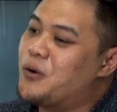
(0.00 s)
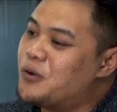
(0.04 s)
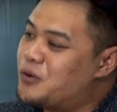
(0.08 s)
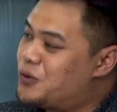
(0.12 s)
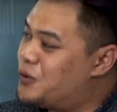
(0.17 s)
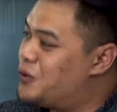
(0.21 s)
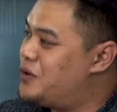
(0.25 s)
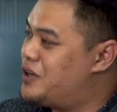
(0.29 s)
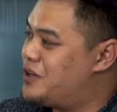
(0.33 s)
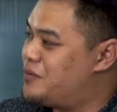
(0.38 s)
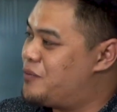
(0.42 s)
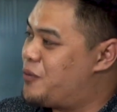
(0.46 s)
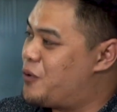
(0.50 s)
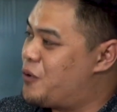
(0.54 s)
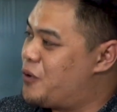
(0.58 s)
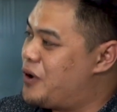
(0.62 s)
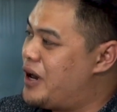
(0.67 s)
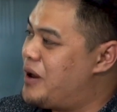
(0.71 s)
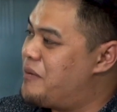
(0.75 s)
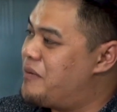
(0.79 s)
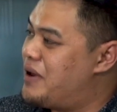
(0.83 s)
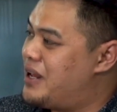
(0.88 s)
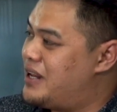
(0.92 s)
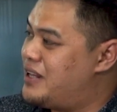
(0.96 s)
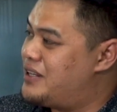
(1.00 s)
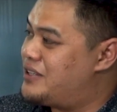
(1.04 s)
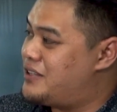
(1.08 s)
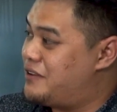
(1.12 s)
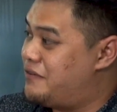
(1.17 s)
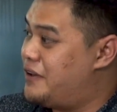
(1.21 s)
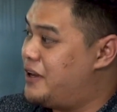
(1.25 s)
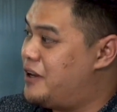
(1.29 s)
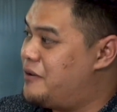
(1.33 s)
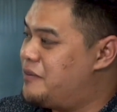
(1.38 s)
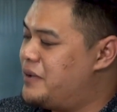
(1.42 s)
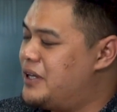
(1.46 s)
through the program that is
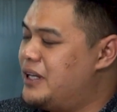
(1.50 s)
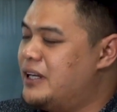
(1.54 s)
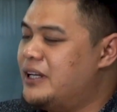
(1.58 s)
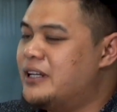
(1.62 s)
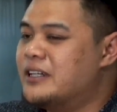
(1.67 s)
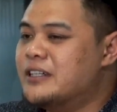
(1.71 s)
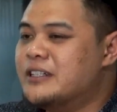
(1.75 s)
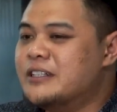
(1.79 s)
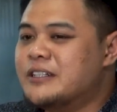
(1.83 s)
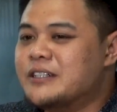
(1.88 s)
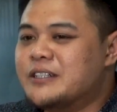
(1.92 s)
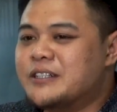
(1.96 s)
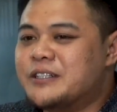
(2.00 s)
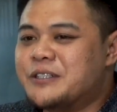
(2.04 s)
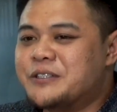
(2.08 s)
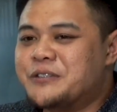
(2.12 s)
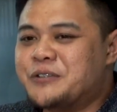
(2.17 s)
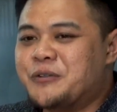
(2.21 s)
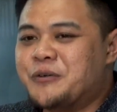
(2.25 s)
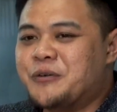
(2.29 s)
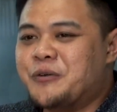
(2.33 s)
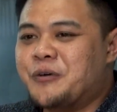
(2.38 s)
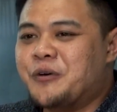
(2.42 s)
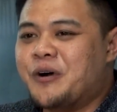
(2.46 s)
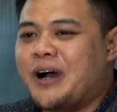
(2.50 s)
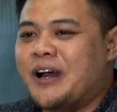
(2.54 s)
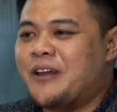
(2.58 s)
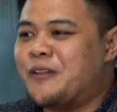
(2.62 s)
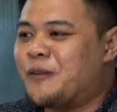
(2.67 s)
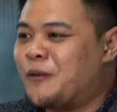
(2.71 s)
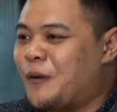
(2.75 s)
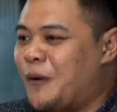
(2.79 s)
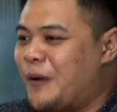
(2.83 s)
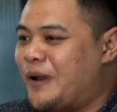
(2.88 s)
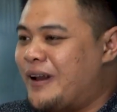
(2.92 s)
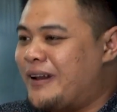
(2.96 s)
available. So I
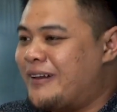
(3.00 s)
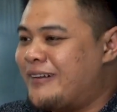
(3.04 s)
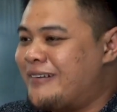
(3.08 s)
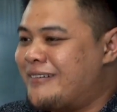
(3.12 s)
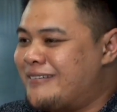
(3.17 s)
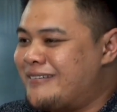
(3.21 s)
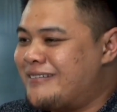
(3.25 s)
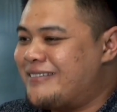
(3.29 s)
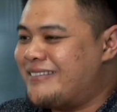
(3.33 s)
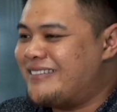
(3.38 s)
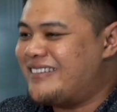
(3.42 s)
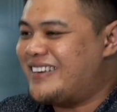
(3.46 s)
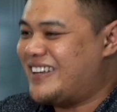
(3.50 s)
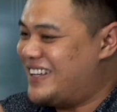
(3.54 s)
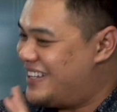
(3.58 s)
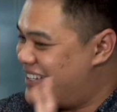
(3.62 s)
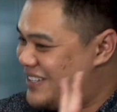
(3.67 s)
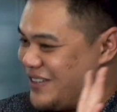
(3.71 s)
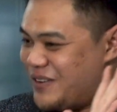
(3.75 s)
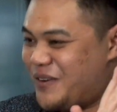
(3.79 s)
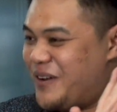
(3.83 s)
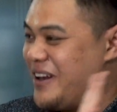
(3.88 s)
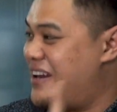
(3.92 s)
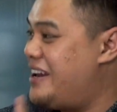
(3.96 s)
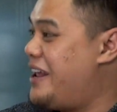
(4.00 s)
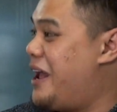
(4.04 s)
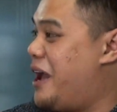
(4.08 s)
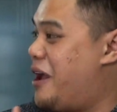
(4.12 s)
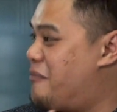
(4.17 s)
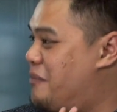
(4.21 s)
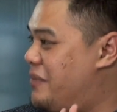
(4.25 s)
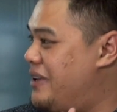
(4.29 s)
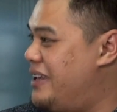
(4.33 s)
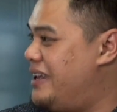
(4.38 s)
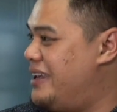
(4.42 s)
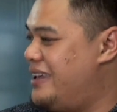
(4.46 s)
thought he's really
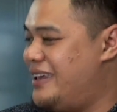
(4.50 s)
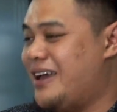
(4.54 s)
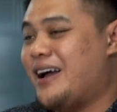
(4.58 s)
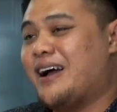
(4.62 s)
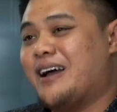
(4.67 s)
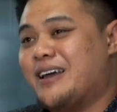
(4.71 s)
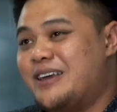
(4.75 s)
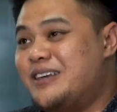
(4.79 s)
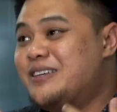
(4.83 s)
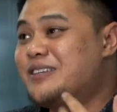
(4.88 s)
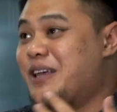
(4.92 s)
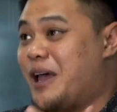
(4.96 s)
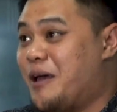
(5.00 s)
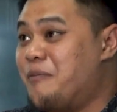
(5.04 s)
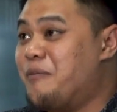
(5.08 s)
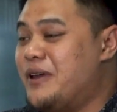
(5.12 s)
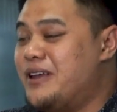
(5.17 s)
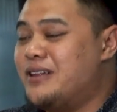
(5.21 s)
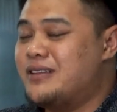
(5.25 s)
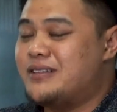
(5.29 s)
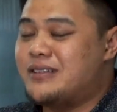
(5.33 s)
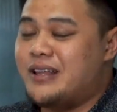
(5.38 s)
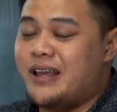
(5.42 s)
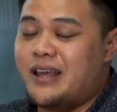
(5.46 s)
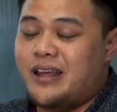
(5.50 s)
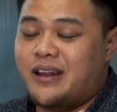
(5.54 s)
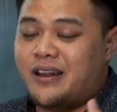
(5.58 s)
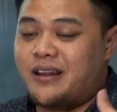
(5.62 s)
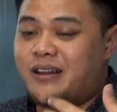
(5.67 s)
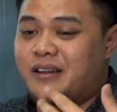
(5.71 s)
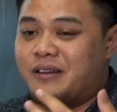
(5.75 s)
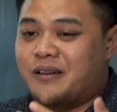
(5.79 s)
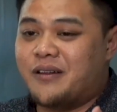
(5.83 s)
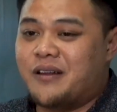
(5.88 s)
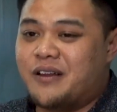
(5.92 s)
happy. Yeah, he's happy instead.